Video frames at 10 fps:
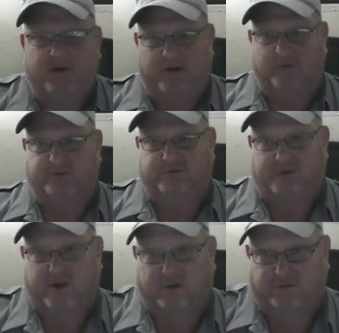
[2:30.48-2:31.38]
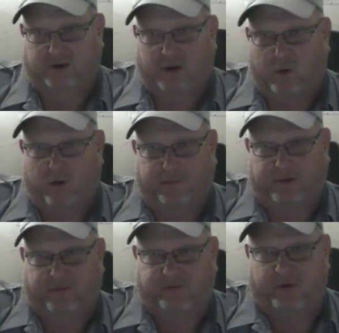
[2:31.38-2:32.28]
Those are channels that go up and
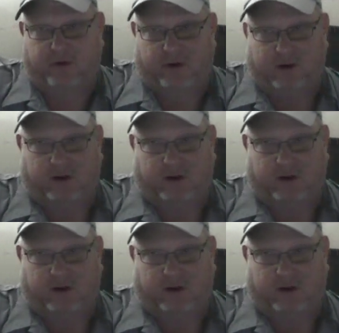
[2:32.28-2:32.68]
they show you